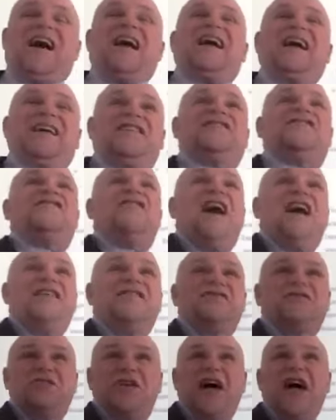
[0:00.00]
it's nice
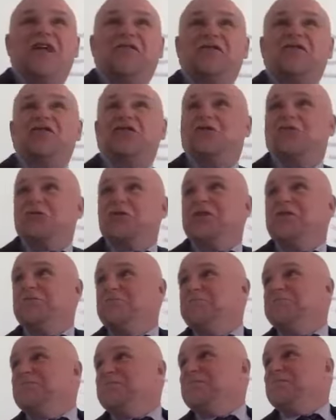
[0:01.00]
to have a degree,
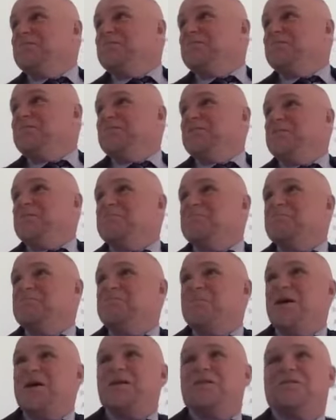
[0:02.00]
but